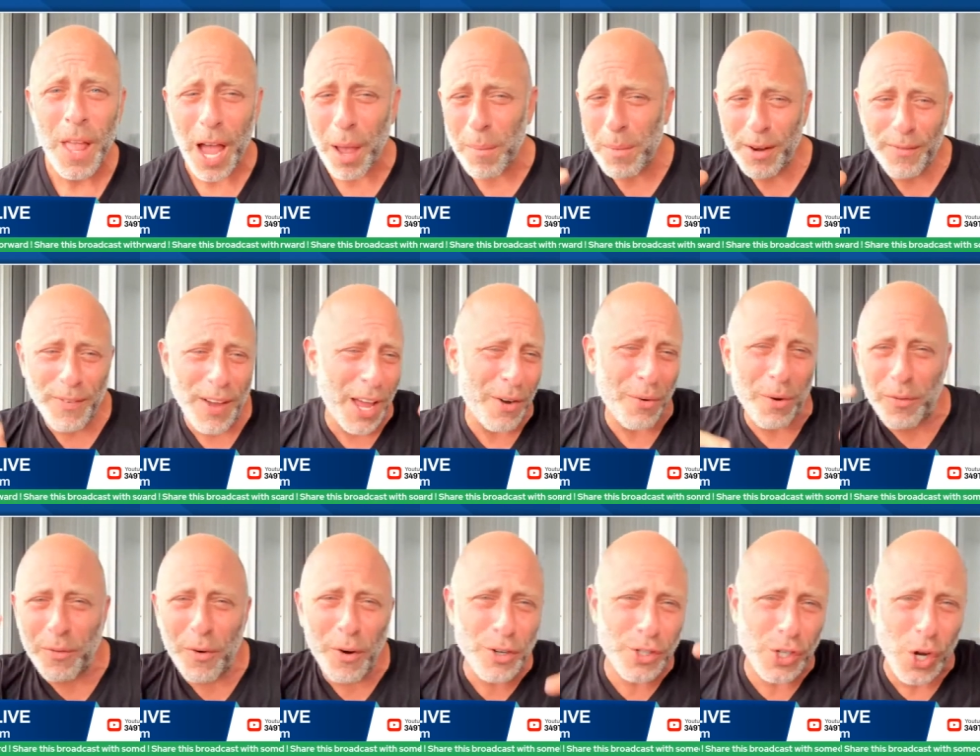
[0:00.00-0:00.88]
I mean, if I had
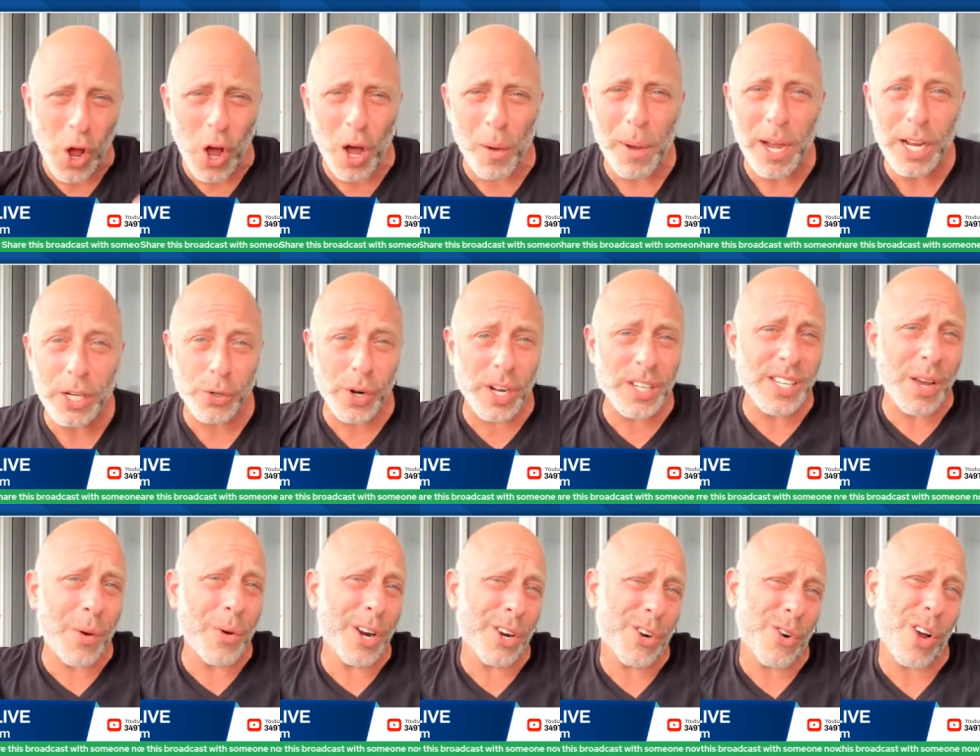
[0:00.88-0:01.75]
reversed all my
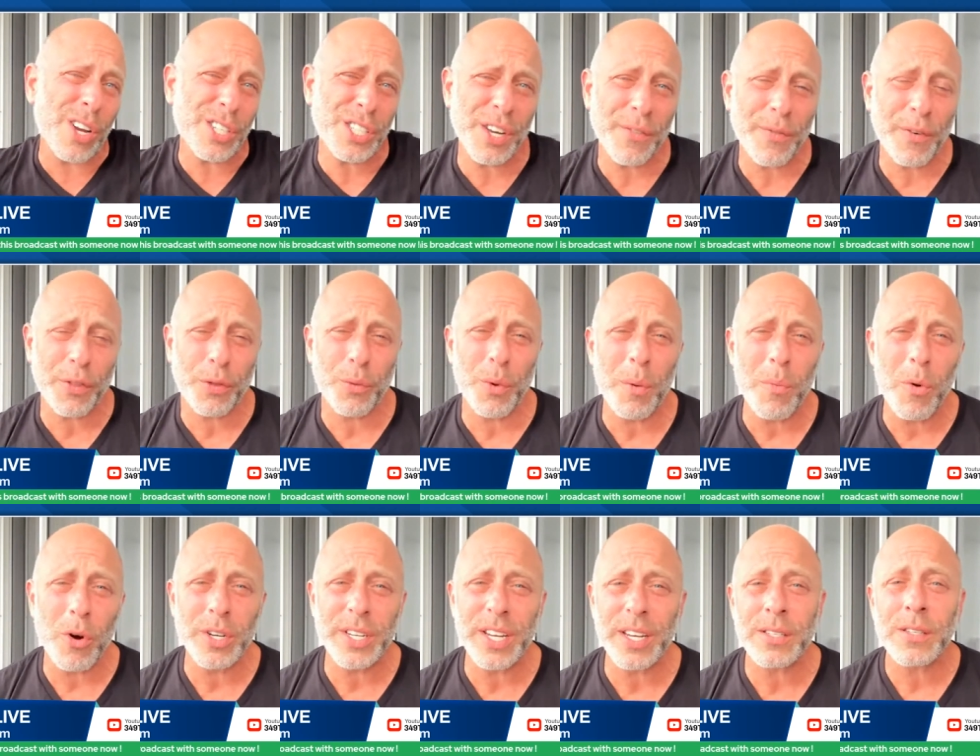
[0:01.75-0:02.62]
trades, I would have crushed it for 3
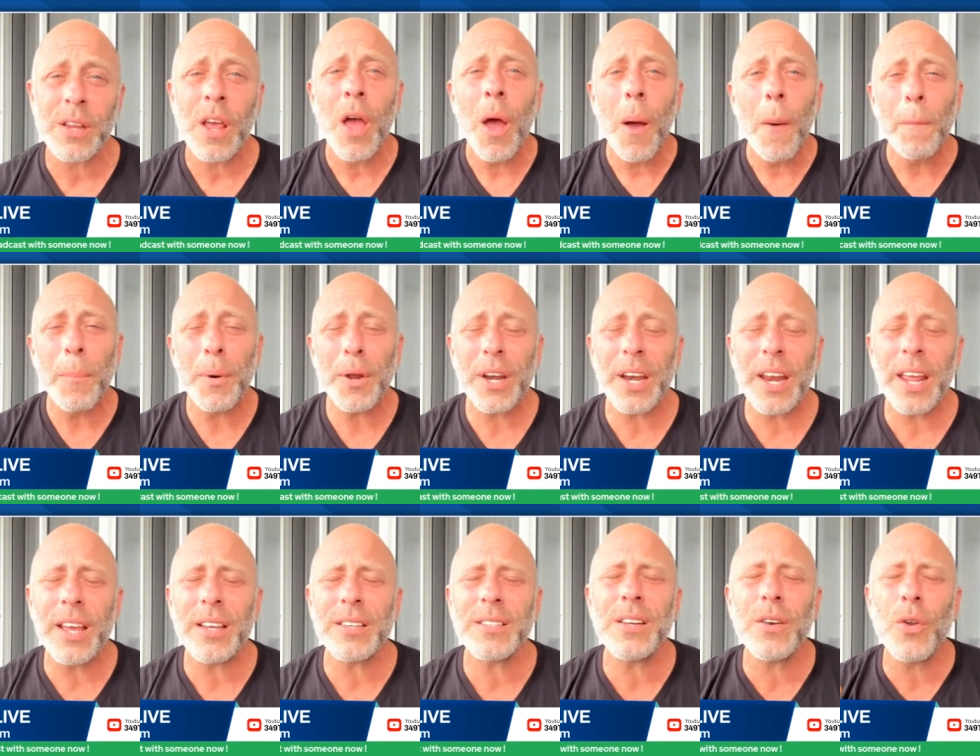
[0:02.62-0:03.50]
more days. But it
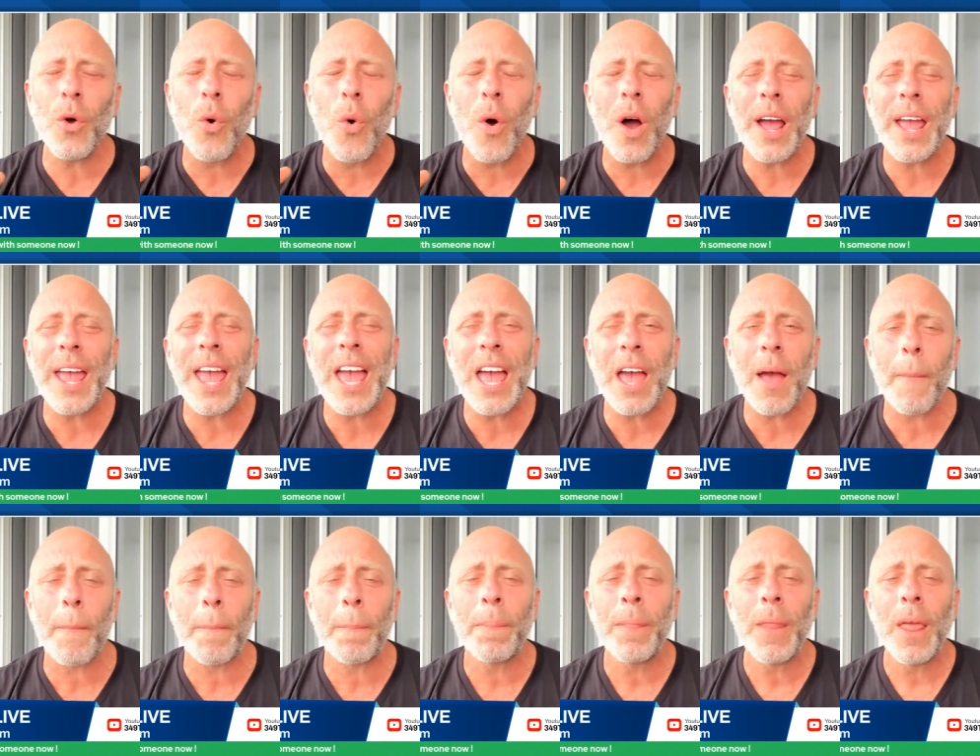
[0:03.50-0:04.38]
isn't who I
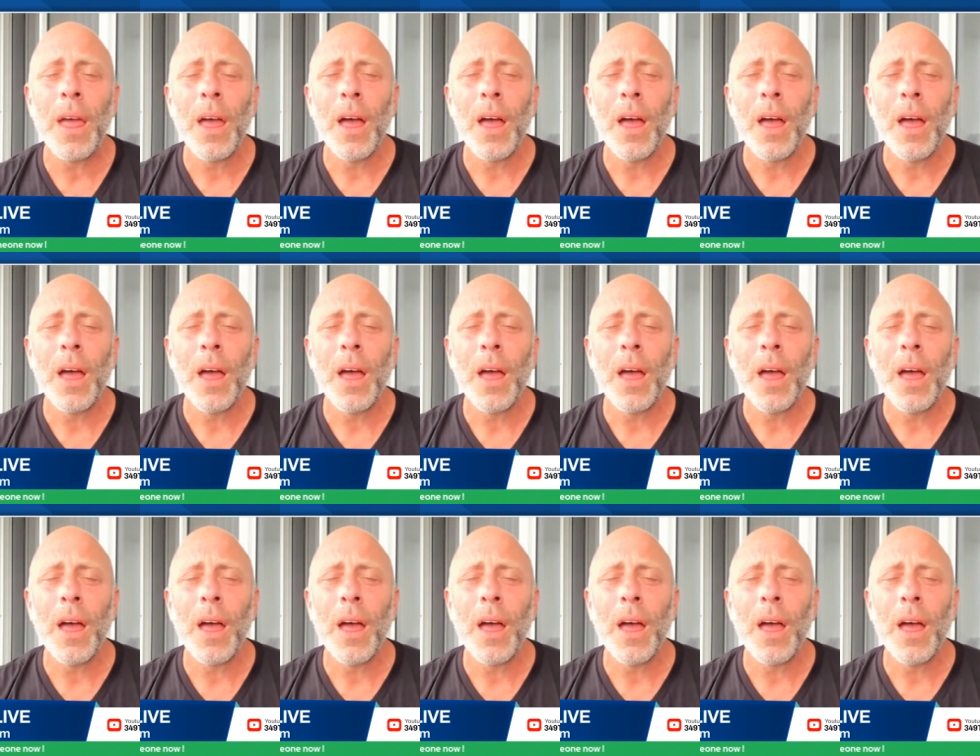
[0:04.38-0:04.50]
am.